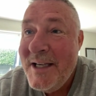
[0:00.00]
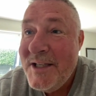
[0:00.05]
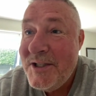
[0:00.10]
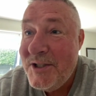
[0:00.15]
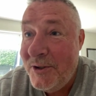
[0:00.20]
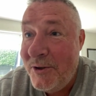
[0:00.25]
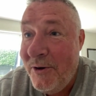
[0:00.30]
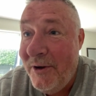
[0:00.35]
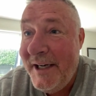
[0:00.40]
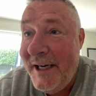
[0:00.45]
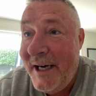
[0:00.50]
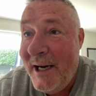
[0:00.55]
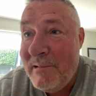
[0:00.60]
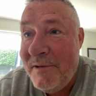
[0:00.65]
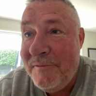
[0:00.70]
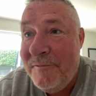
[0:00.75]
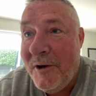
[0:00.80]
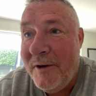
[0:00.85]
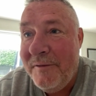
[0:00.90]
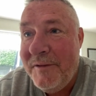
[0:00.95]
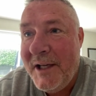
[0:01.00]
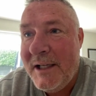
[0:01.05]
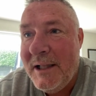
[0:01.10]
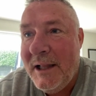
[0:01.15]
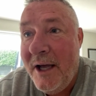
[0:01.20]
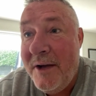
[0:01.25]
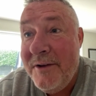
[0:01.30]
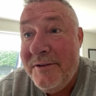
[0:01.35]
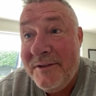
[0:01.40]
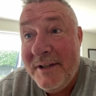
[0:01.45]
So 1905 they
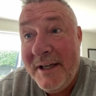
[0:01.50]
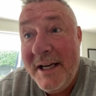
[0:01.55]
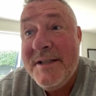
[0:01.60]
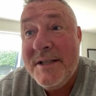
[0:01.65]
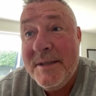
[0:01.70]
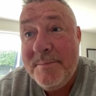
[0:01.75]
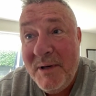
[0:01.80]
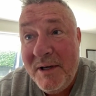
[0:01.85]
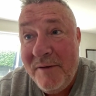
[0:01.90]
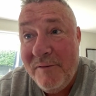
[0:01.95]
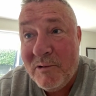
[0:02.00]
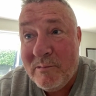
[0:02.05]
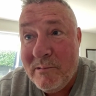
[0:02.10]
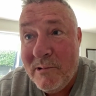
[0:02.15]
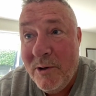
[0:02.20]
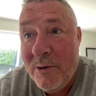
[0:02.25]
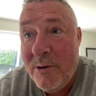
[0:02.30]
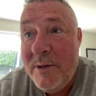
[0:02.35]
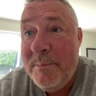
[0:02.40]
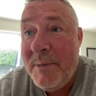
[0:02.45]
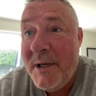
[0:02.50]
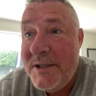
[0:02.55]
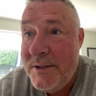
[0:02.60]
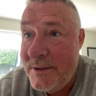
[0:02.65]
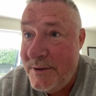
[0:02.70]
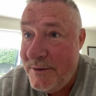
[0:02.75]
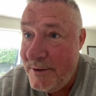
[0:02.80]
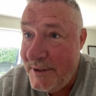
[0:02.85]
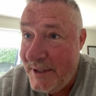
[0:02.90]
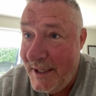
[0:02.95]
closed it. It's a bit of a ruin, but you
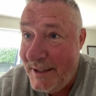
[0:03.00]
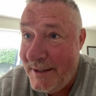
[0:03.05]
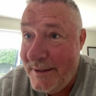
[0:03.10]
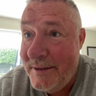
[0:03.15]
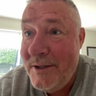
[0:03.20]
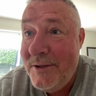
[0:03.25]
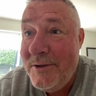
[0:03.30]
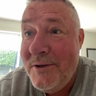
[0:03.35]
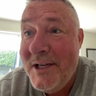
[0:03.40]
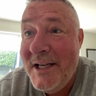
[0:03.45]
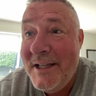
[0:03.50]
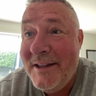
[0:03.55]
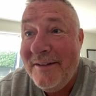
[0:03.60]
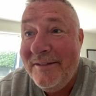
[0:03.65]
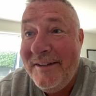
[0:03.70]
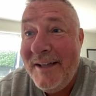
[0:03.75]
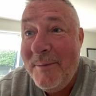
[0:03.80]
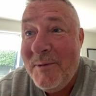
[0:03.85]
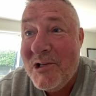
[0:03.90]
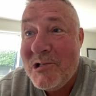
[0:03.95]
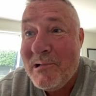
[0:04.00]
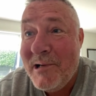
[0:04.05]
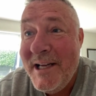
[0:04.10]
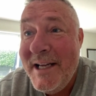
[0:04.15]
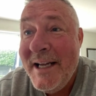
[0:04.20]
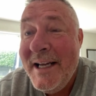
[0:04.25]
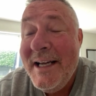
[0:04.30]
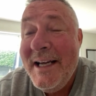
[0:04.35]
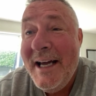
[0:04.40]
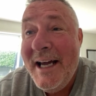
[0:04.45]
do get the
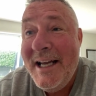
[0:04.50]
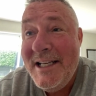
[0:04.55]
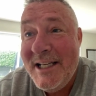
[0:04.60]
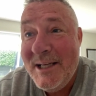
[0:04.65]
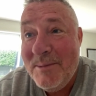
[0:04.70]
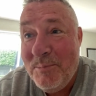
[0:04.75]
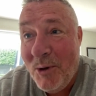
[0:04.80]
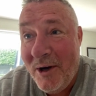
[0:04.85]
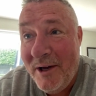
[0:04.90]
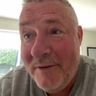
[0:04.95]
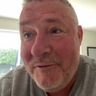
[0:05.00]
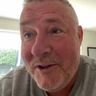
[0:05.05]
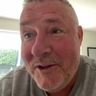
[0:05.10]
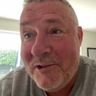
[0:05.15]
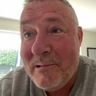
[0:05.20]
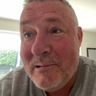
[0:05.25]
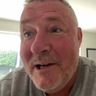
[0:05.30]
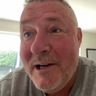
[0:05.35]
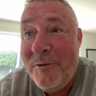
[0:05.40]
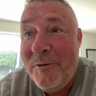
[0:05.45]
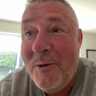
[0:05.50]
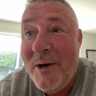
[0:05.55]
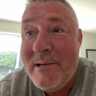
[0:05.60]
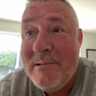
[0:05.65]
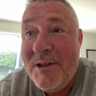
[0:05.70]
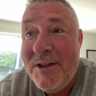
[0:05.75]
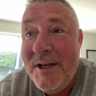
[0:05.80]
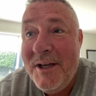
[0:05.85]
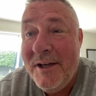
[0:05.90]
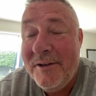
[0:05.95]
cemetery, and you can buy it for $300,000 or
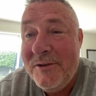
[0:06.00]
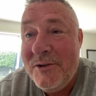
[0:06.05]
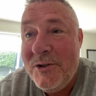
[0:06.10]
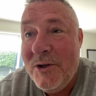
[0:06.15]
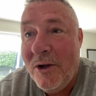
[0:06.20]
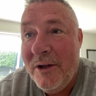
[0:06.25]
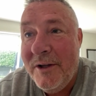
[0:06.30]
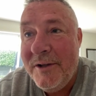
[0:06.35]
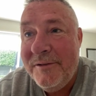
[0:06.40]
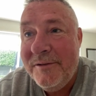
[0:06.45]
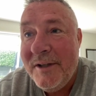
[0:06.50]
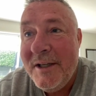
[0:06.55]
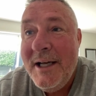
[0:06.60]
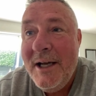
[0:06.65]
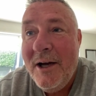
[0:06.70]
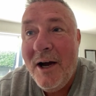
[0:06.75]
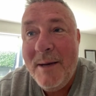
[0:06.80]
$400,000.